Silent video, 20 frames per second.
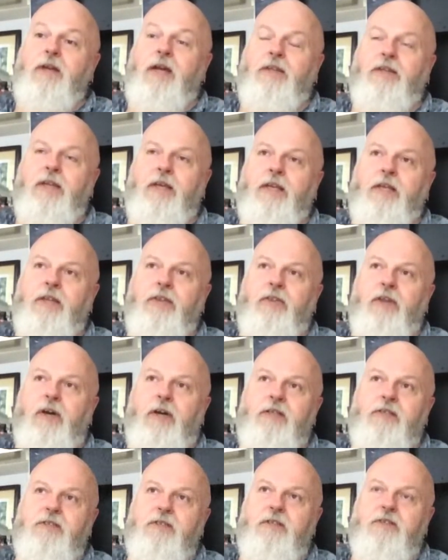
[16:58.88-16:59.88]
And then in
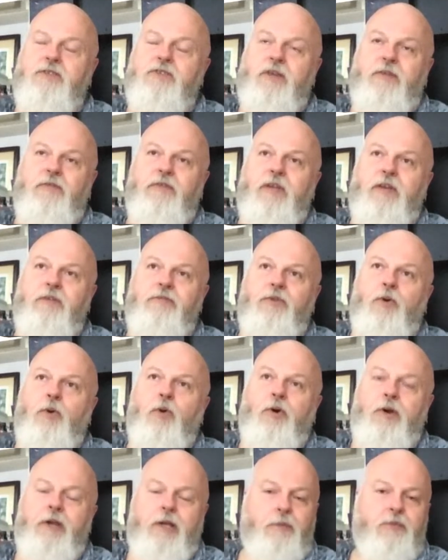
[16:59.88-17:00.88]

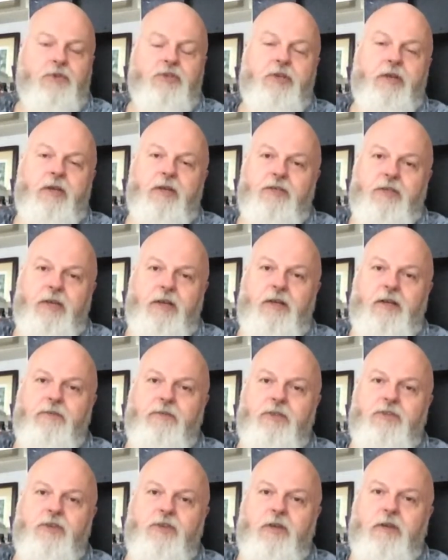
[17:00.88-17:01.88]
1974 he was kicked out of
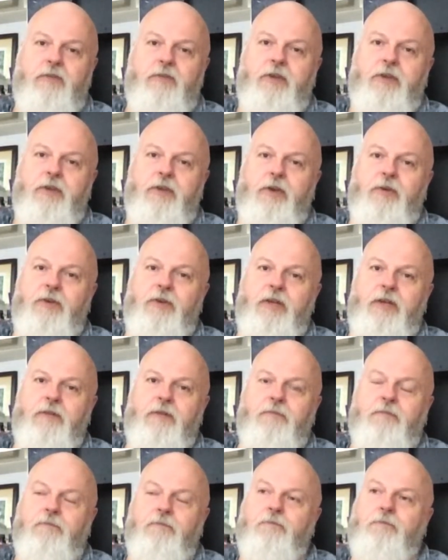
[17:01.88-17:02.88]
the Soviet Union
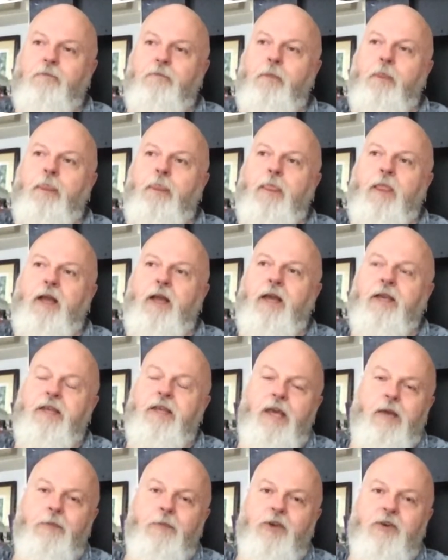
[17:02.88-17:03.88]
and
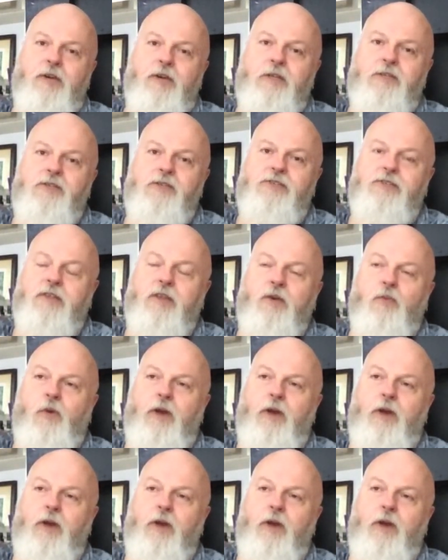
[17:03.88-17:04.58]
he emigrated to the